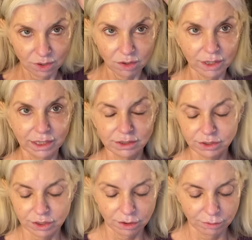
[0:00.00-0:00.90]
All right,
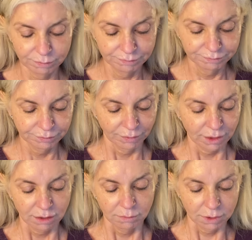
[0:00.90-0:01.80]
so I'm
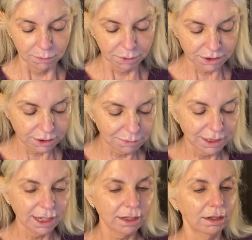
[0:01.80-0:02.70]
gonna put some of
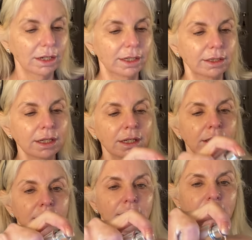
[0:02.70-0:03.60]
that on.
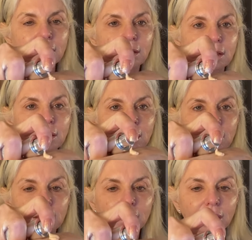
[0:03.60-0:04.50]

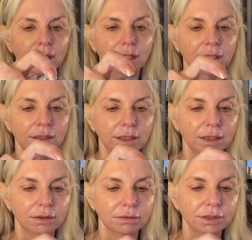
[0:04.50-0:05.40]
And you
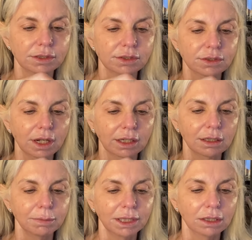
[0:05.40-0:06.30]
know, this is not
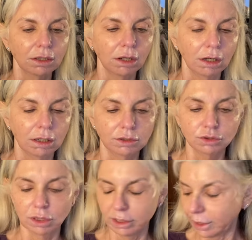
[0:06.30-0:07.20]
gonna be a long
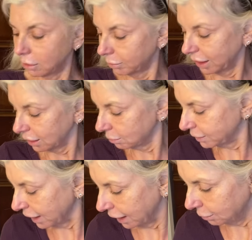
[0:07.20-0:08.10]
drawn out makeup
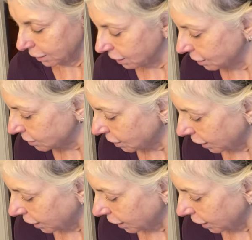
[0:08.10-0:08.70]
day because I